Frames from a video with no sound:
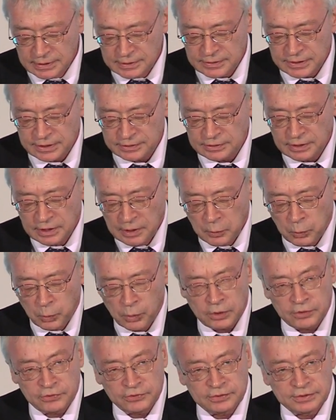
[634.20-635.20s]
that
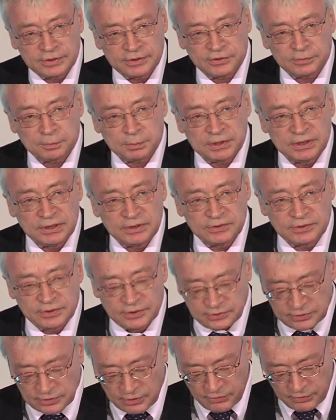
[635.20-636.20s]
worthless
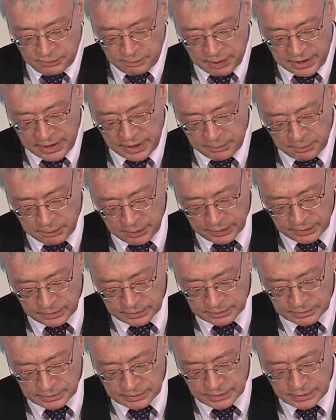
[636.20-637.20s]
pieces of paper
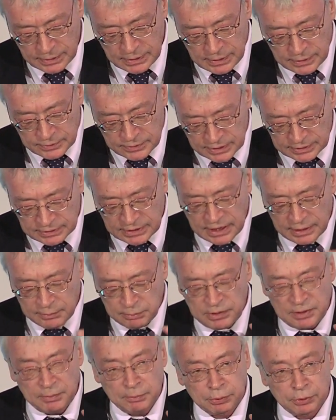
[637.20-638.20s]
that can
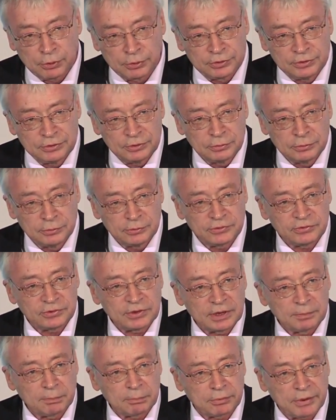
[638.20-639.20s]
be produced
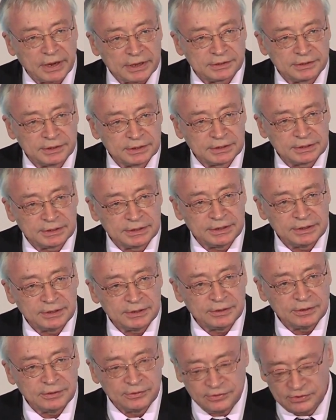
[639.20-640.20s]
at
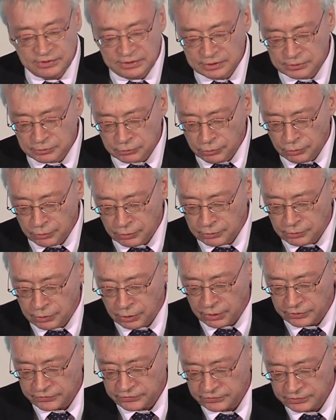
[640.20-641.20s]
practically zero
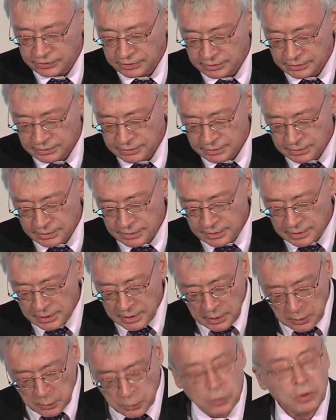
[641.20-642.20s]
cost
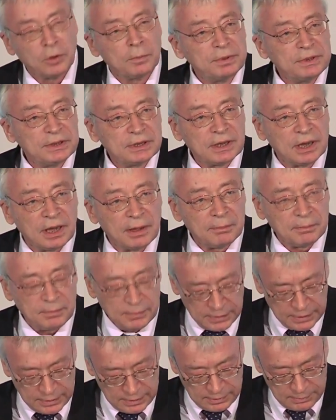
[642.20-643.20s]
will
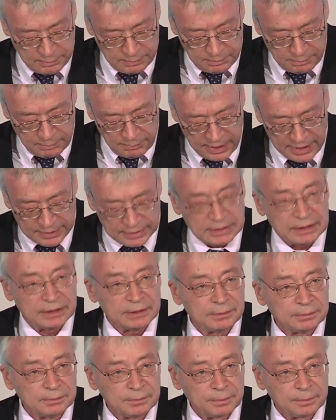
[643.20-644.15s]
become money.